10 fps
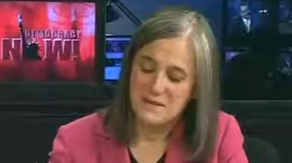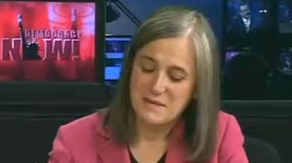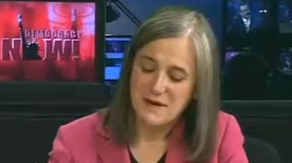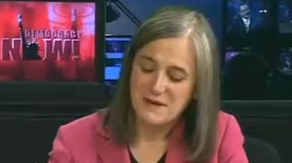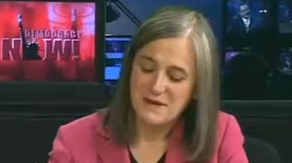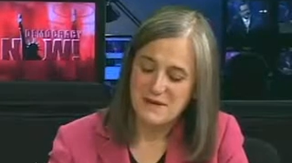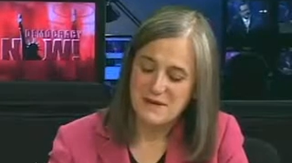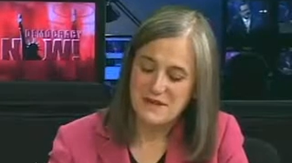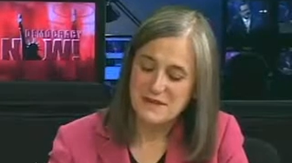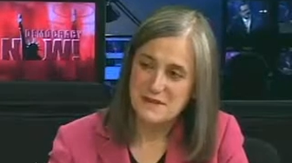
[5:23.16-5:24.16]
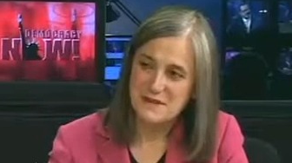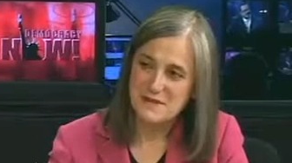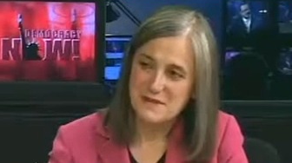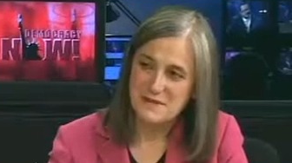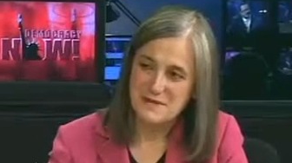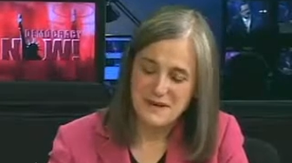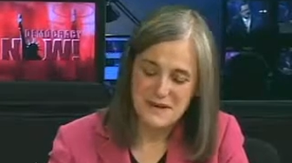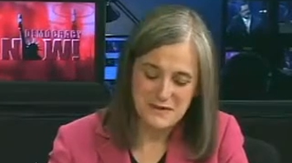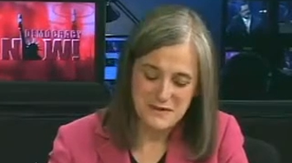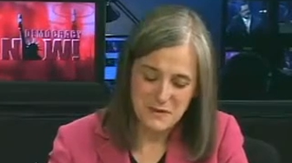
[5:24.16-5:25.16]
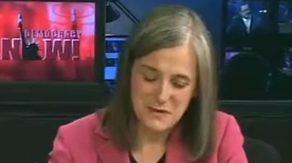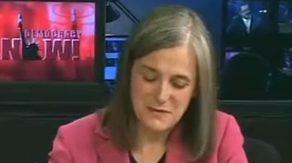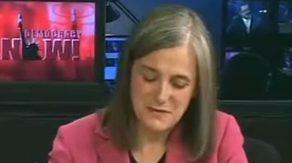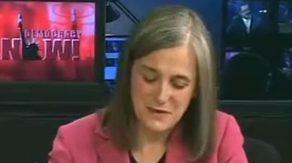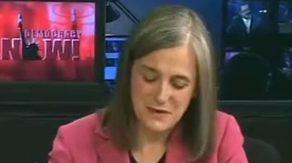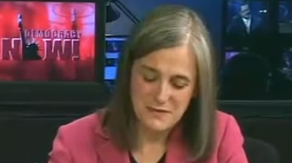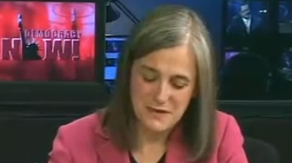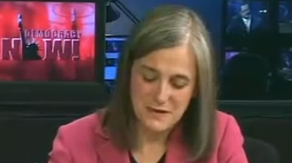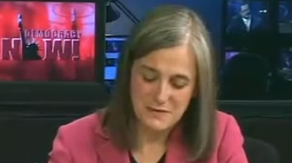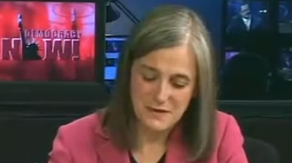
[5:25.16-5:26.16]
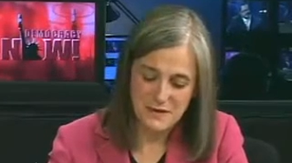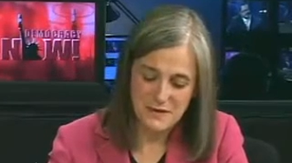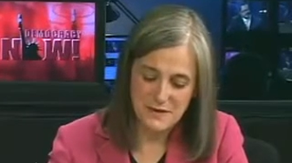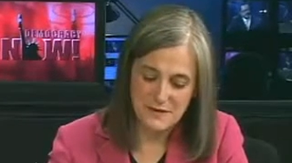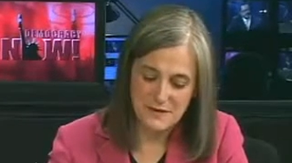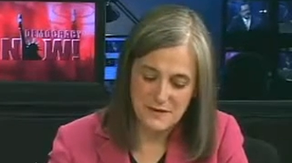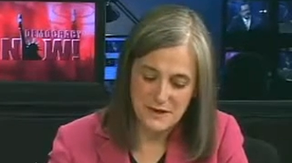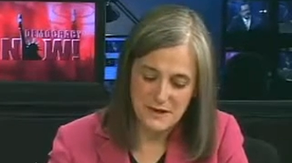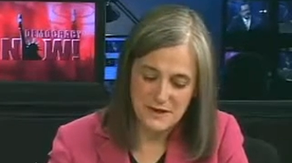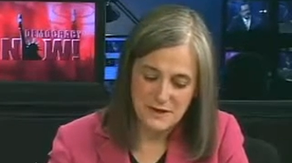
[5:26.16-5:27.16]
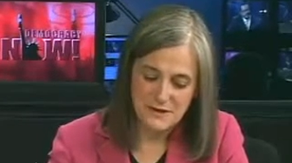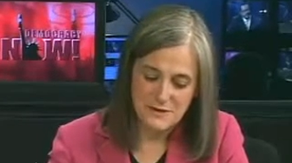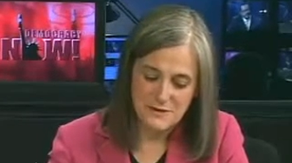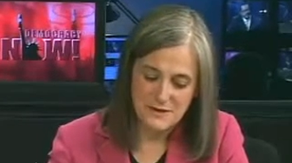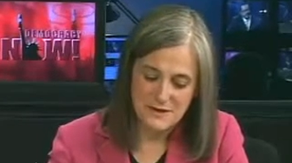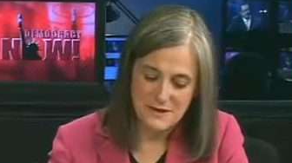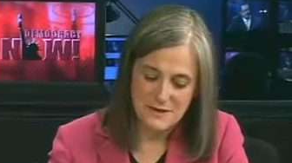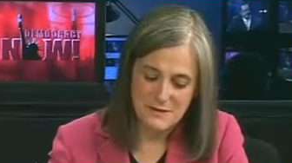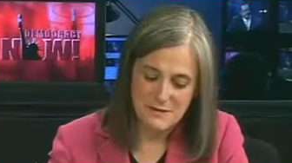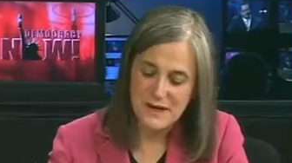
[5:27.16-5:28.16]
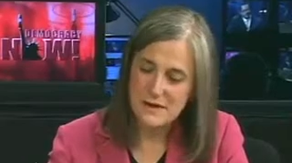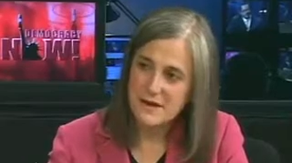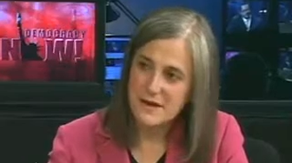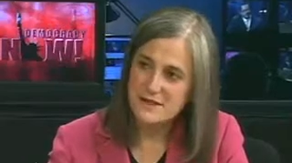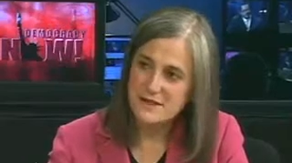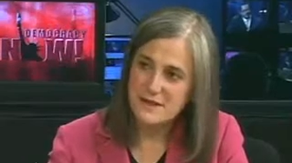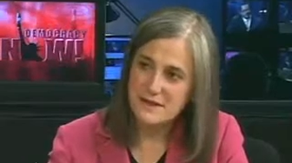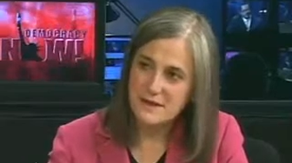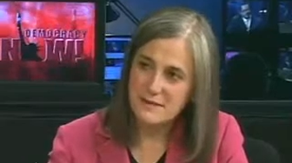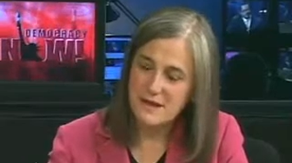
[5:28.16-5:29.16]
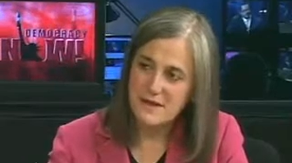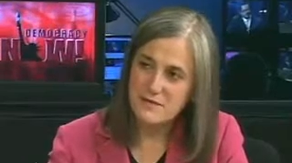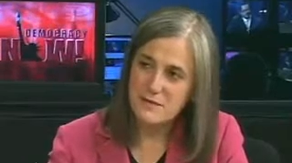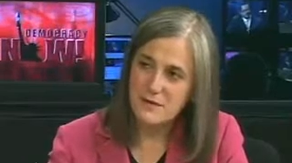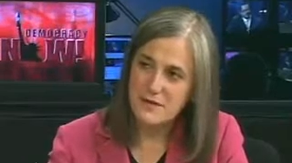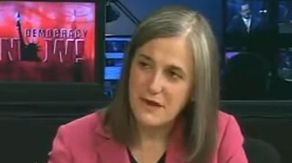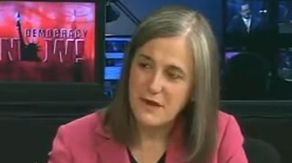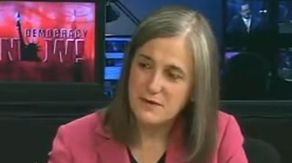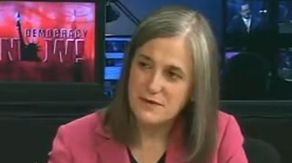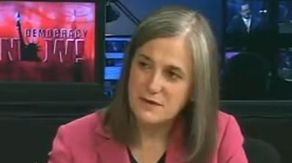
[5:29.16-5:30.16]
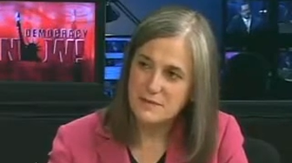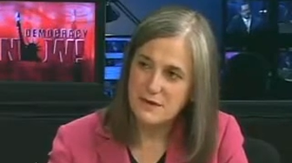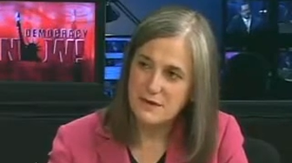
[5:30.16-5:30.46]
Michael Eric Dyson, fast forward 45 years to the Mile High Stadium, 84,000